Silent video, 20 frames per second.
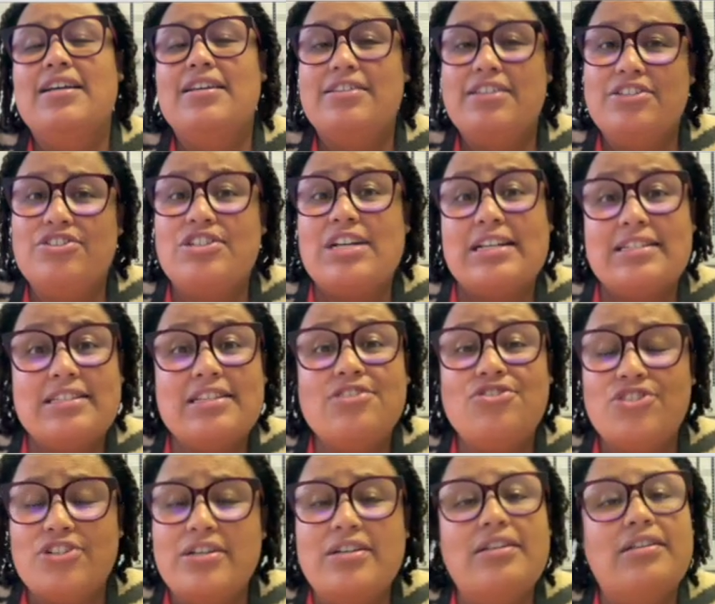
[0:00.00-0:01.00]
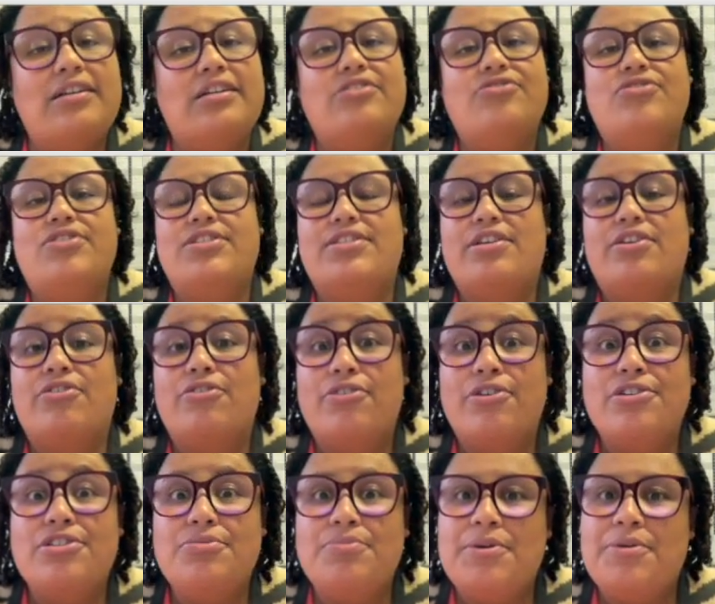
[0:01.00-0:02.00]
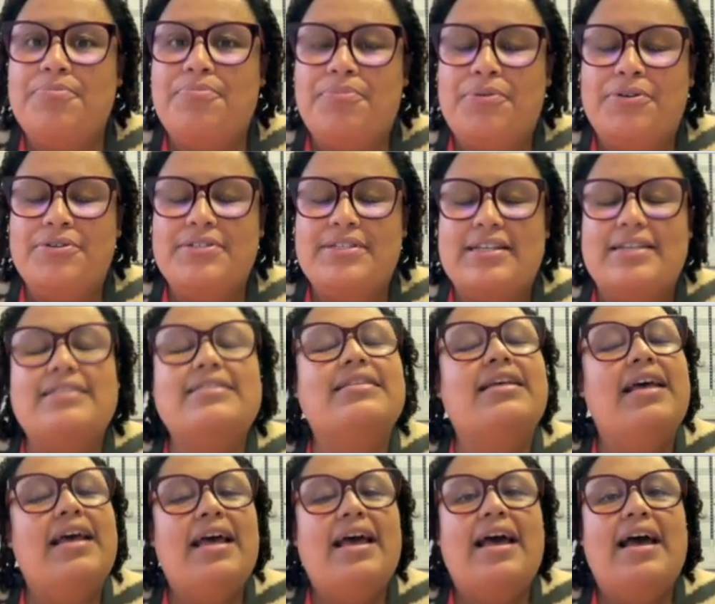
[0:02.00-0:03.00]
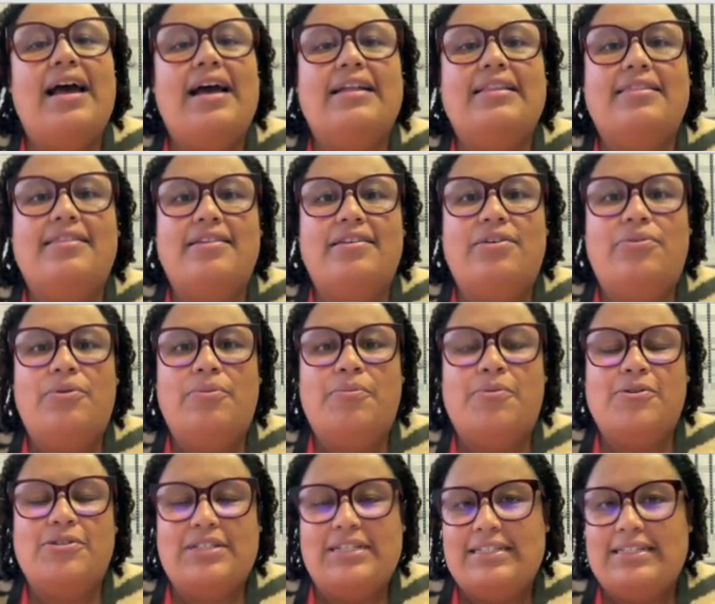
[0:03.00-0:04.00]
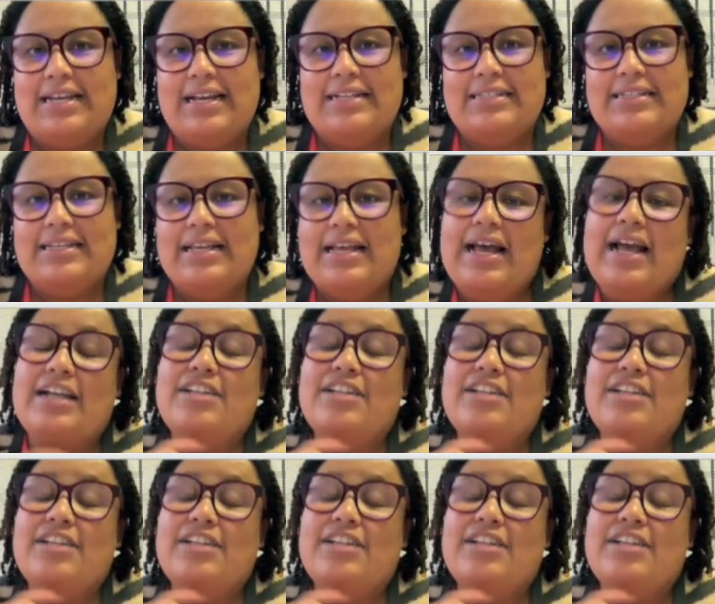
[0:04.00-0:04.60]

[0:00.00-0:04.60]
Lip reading: the adjusting journal entries that are going to be processed at the reporting date.